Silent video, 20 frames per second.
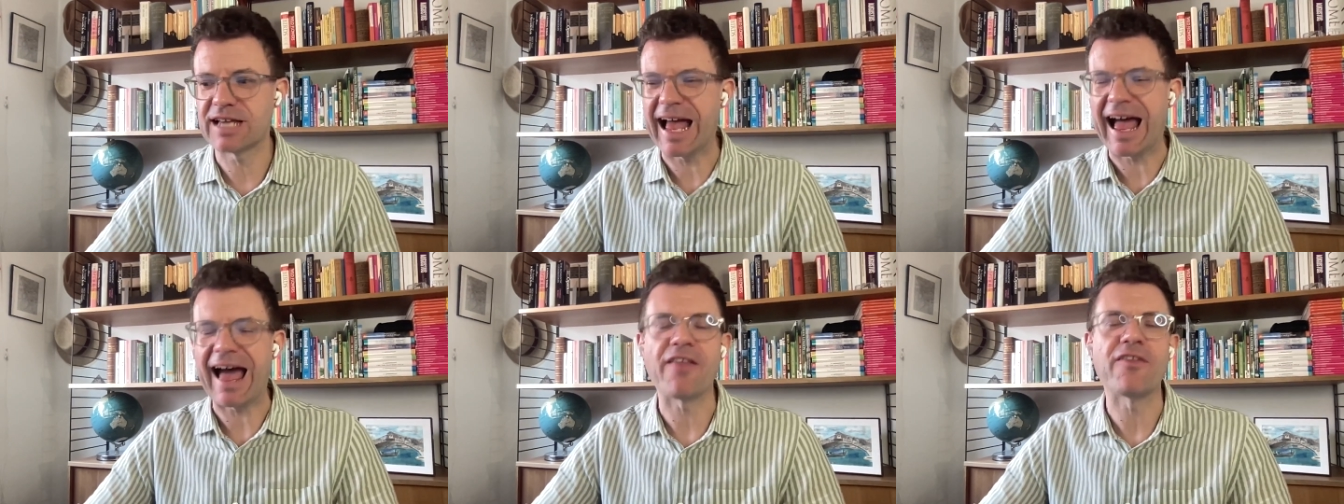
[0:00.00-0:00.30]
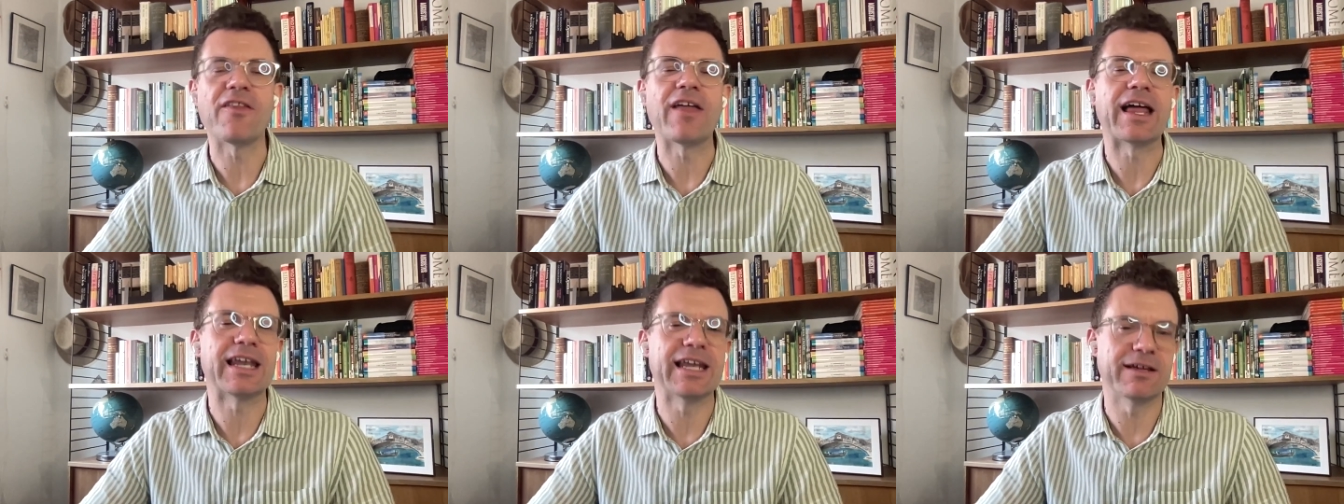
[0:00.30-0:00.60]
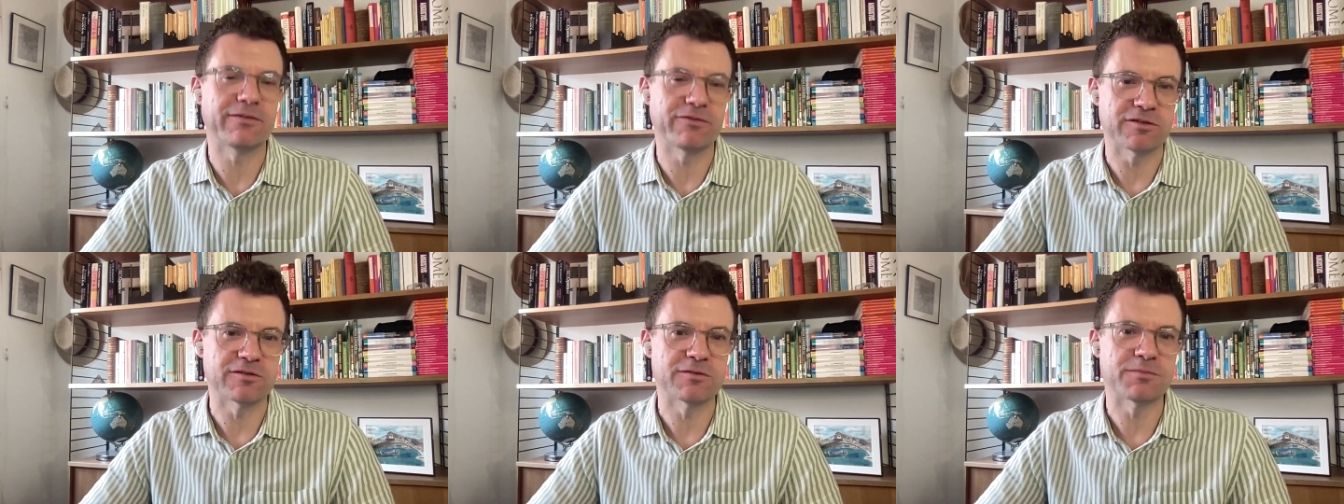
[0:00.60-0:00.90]
at that
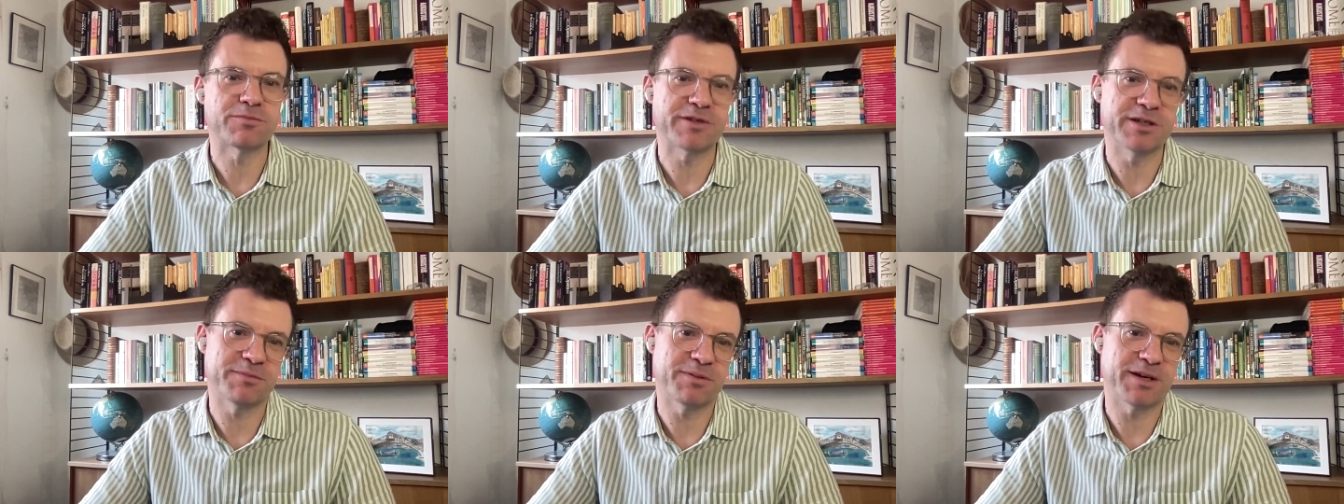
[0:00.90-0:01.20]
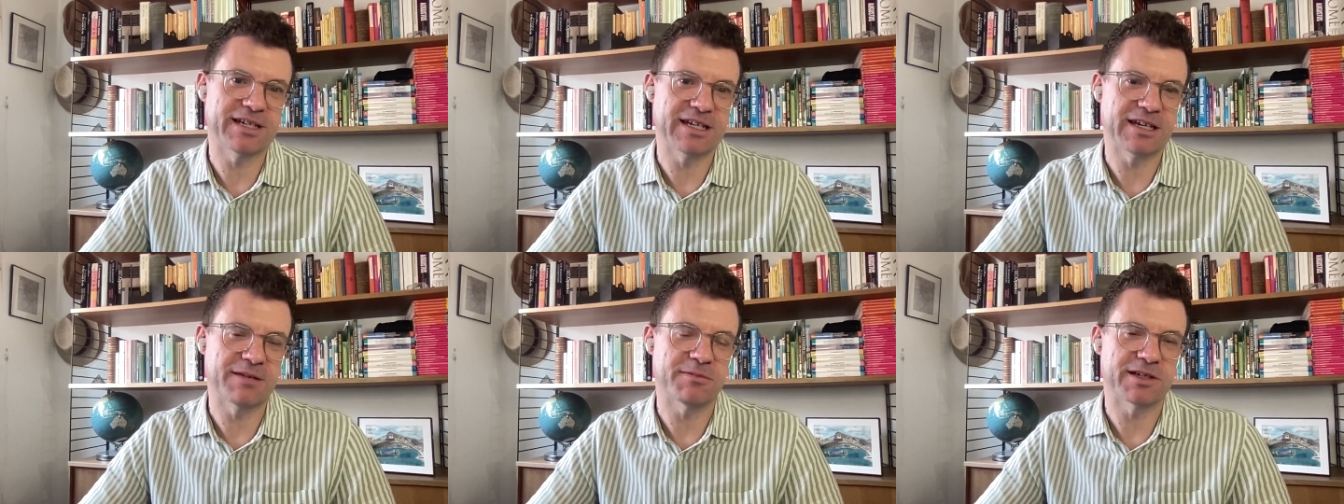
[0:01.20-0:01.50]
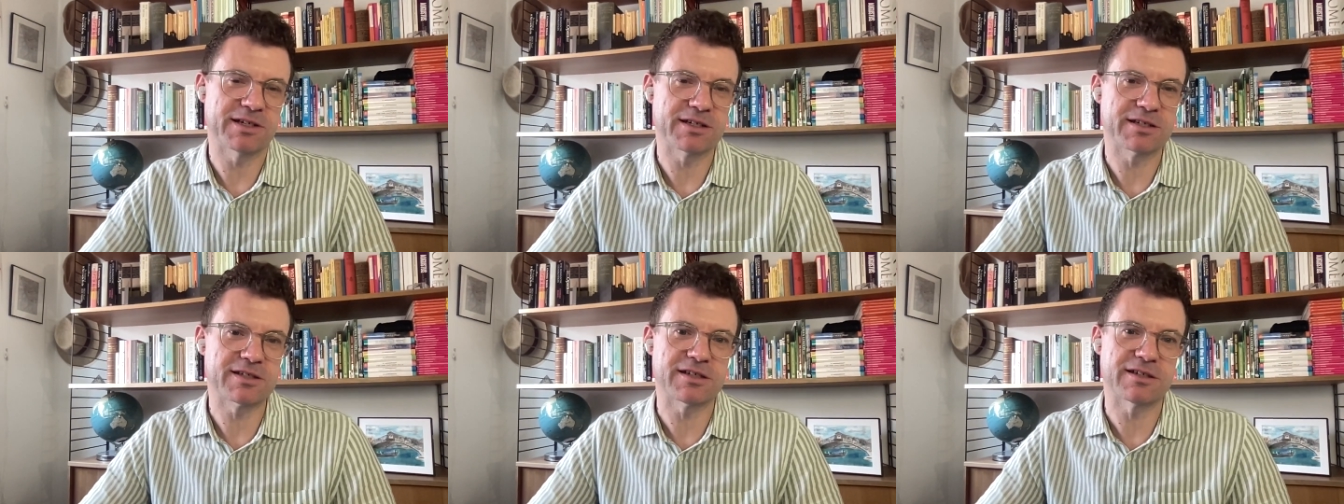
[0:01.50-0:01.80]
level
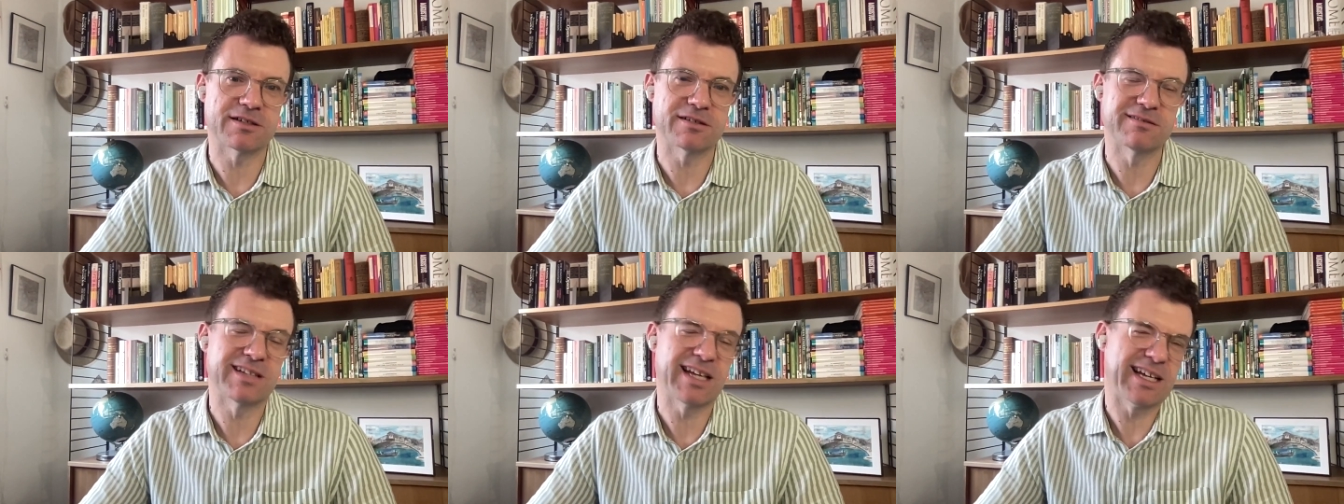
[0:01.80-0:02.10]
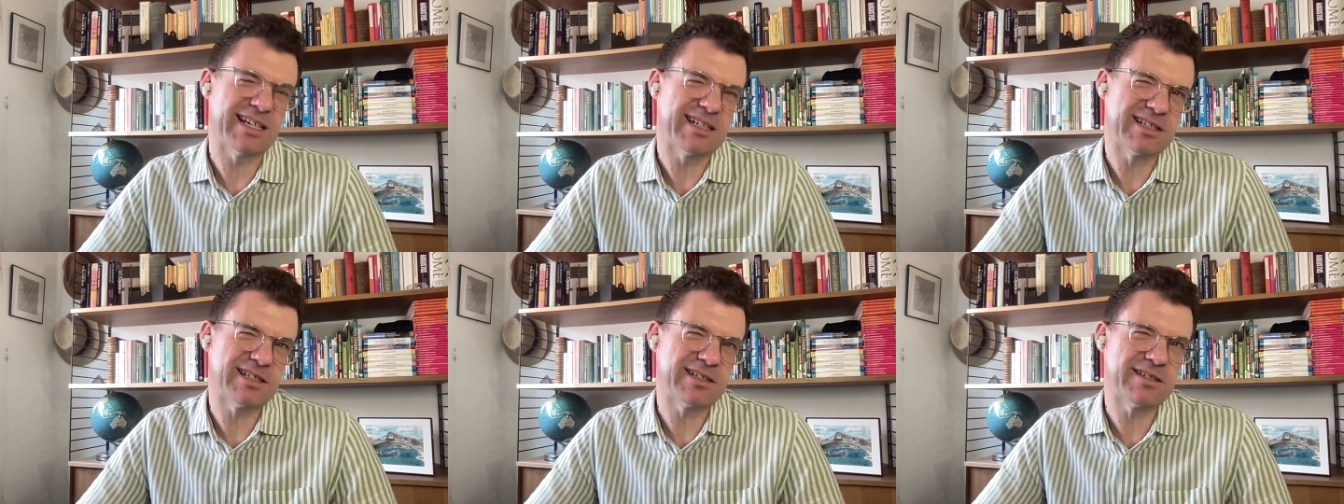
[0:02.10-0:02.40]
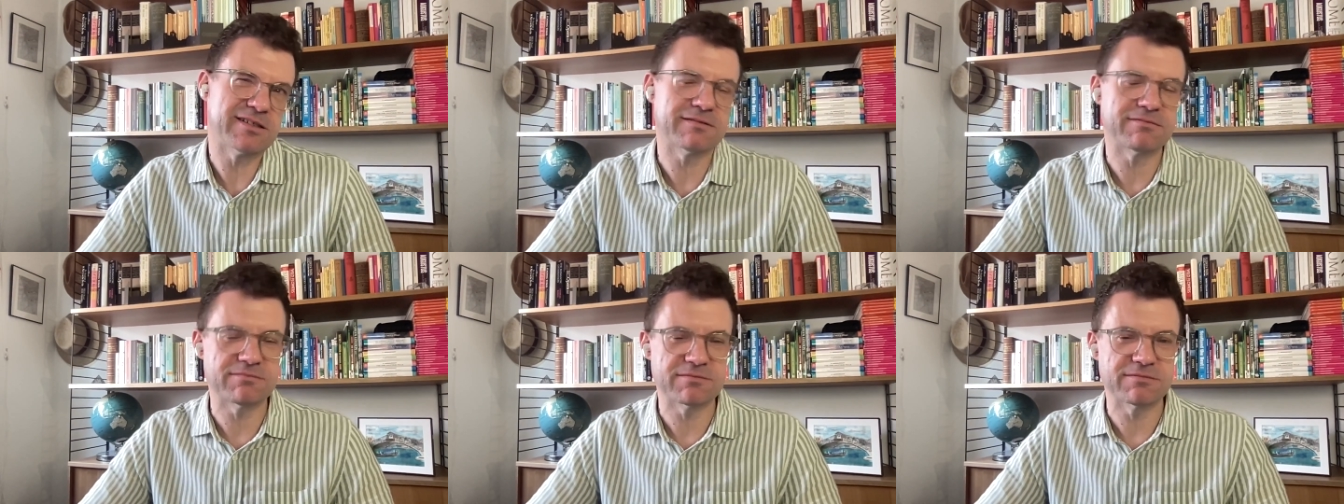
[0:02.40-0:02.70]
pre-pandemic, so
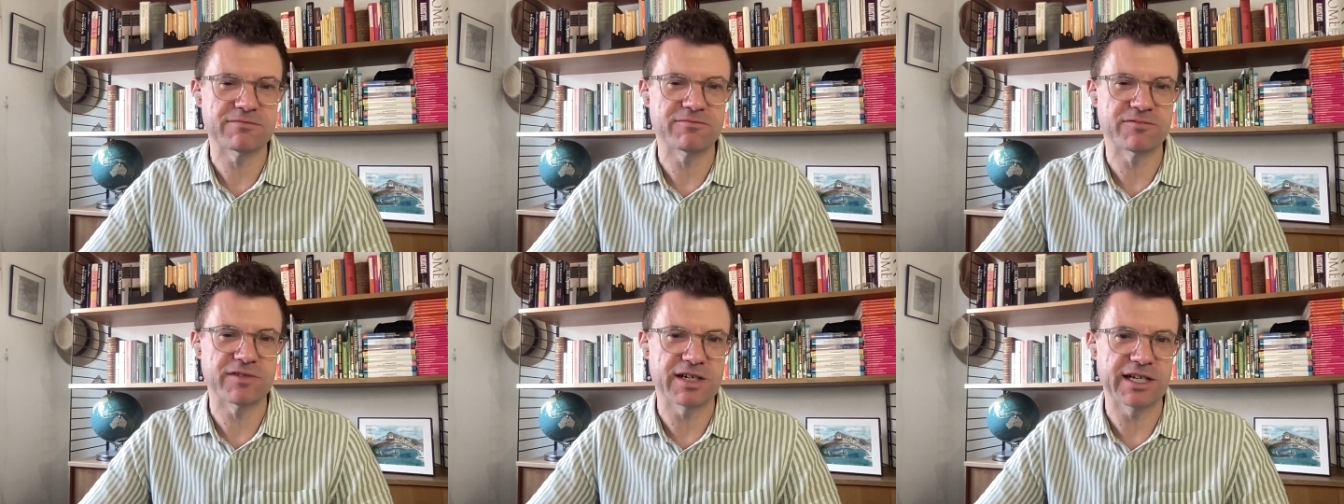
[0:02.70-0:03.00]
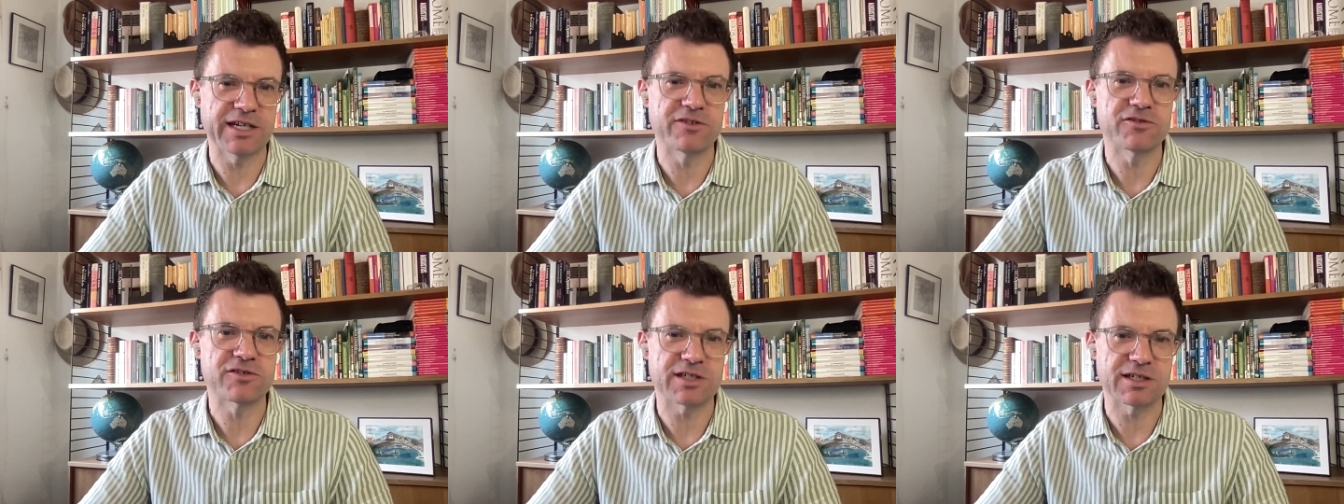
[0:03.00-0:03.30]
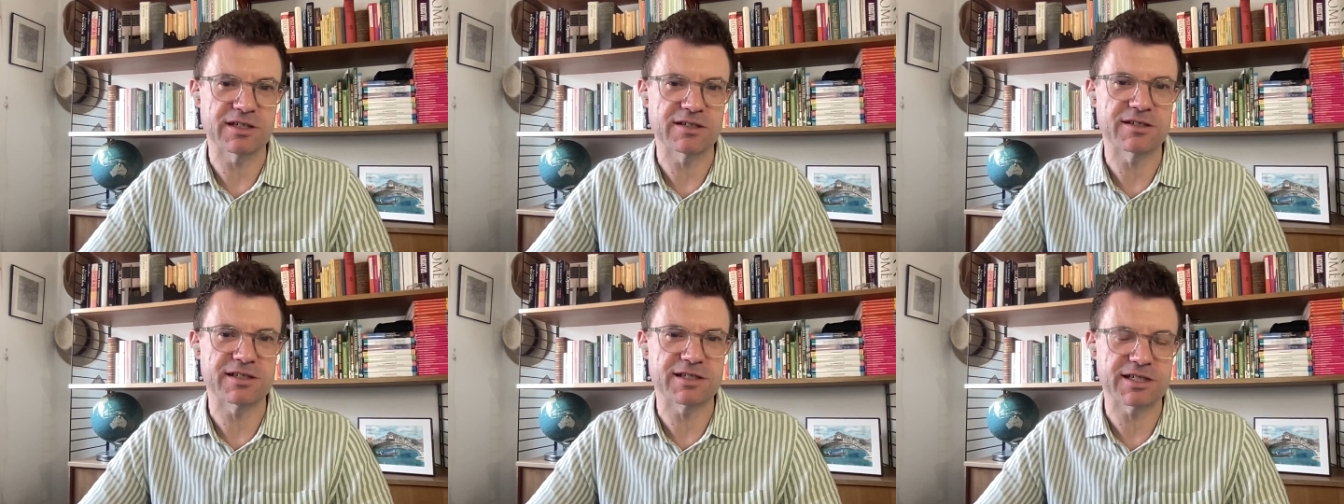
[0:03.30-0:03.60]
that's really
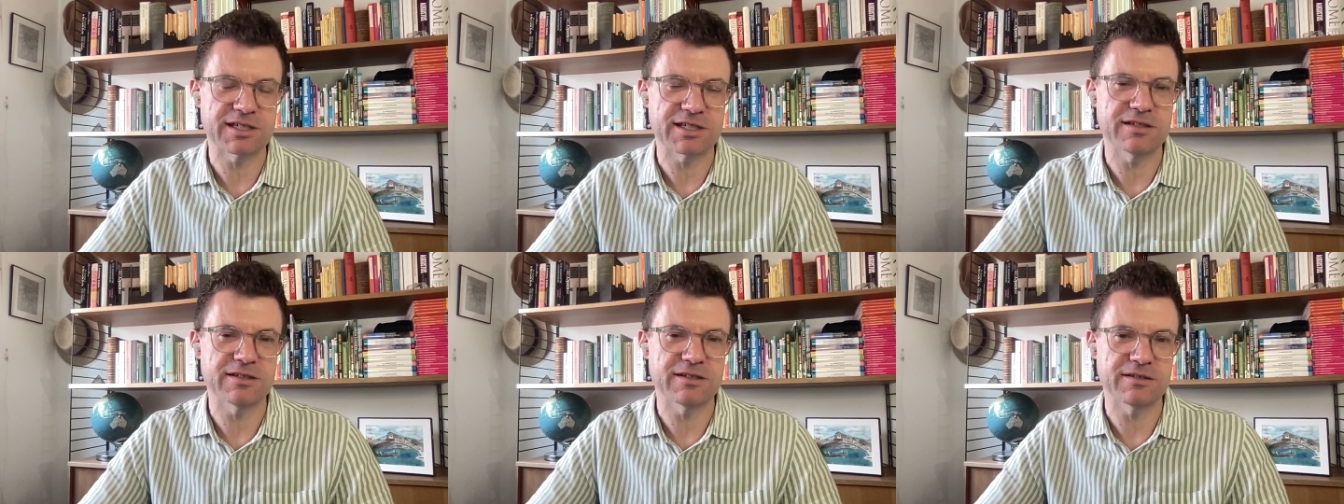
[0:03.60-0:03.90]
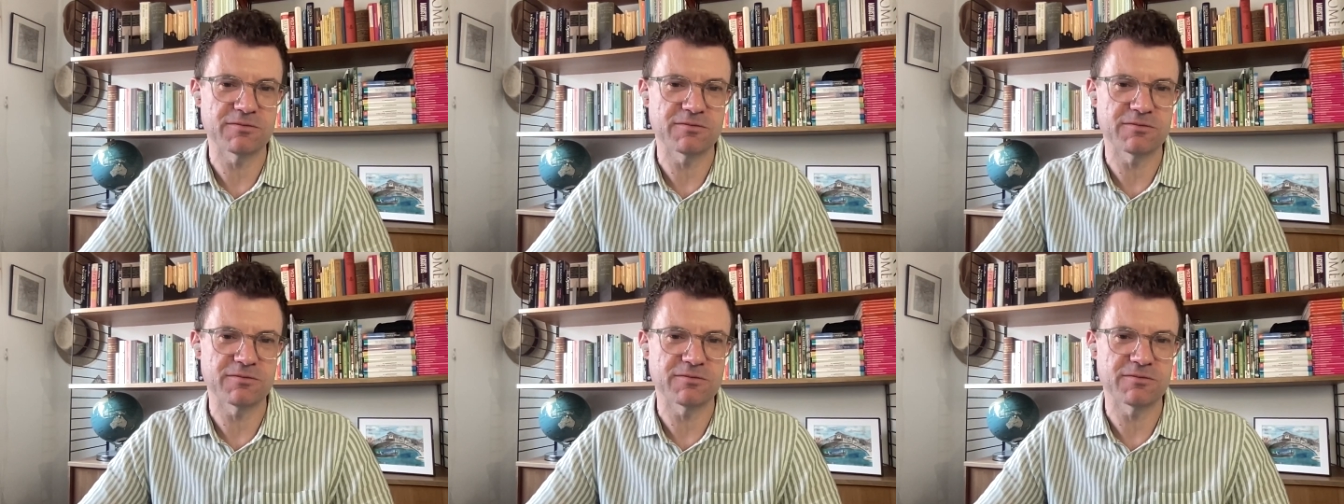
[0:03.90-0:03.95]
interesting to see